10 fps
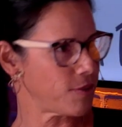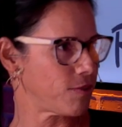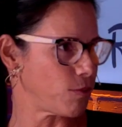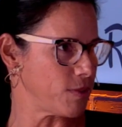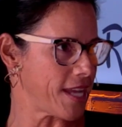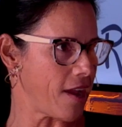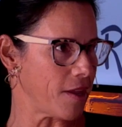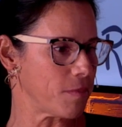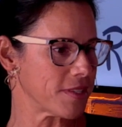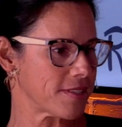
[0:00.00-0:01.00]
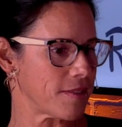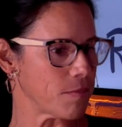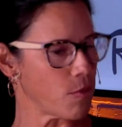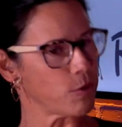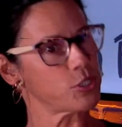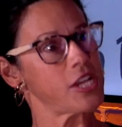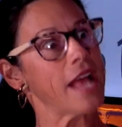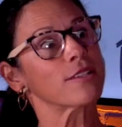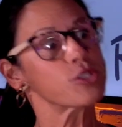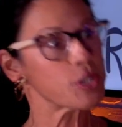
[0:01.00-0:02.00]
through time is the more
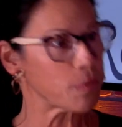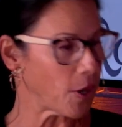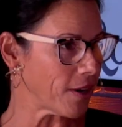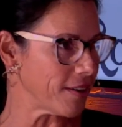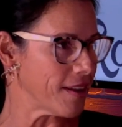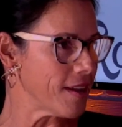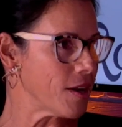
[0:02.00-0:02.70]
challenging part